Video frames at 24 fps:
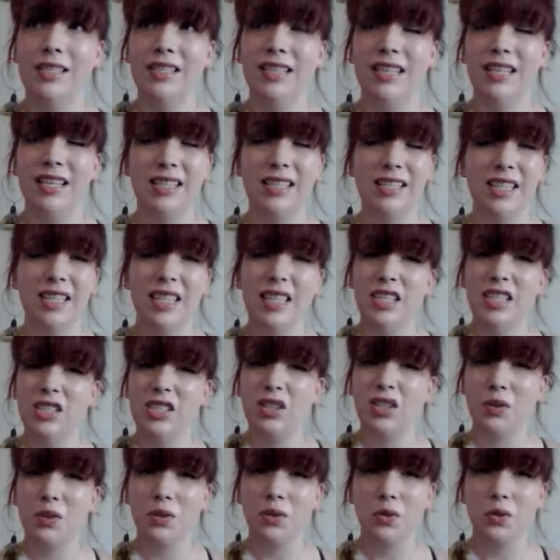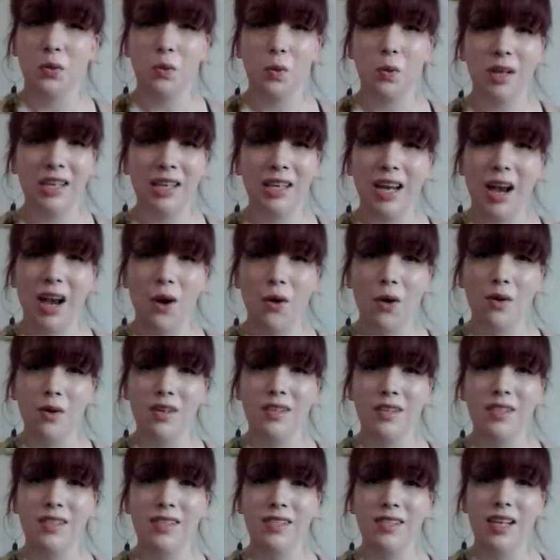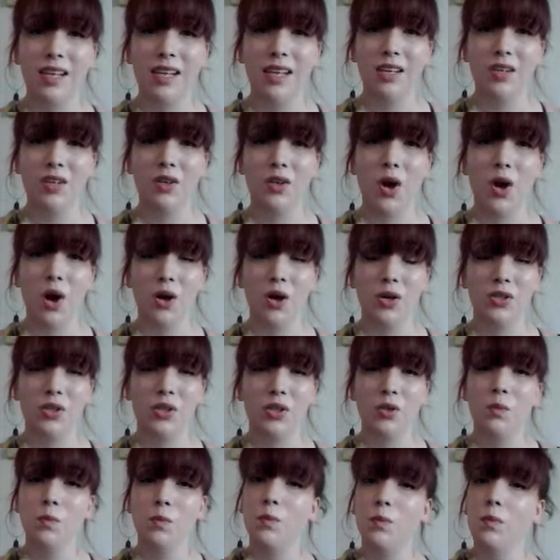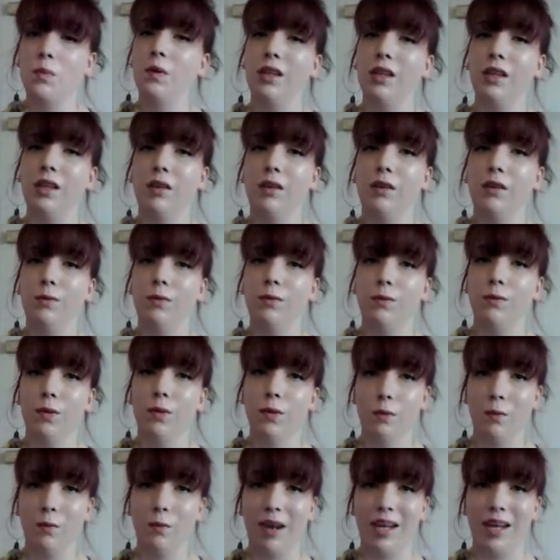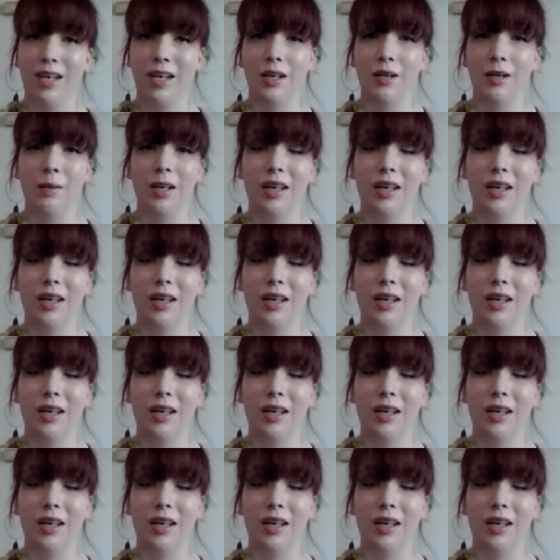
16 to 20 hours in costume with full makeup.